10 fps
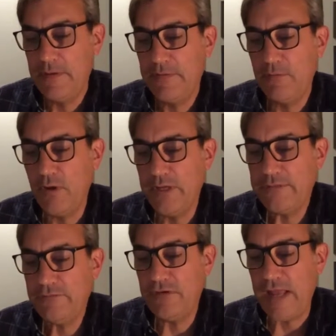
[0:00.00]
the
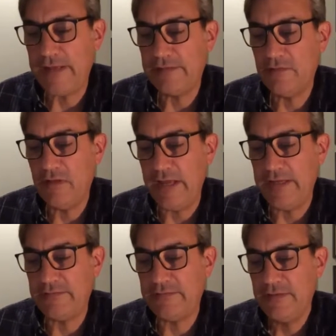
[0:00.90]
one jagged
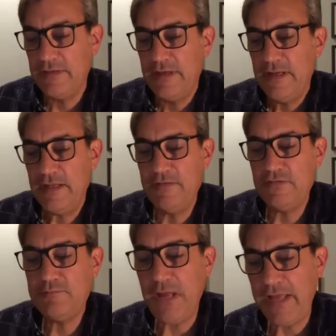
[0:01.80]
light, and
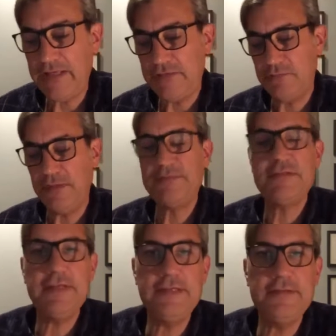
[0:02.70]
those bodies we've
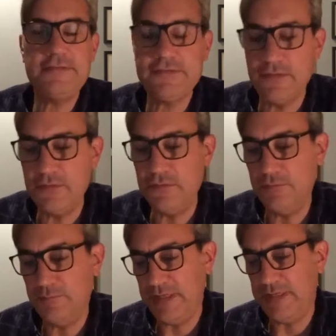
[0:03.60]
seen so
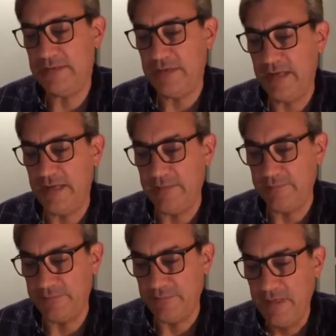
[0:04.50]
many
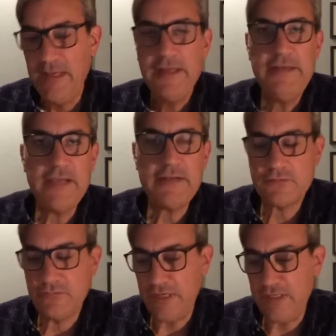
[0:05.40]
times, necks
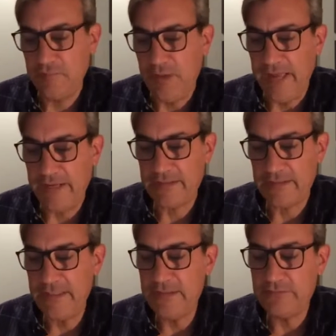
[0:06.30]
craned back,
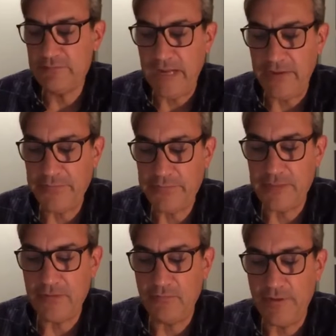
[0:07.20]
each mouth
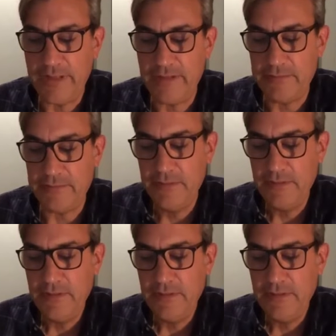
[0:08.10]
in a wail,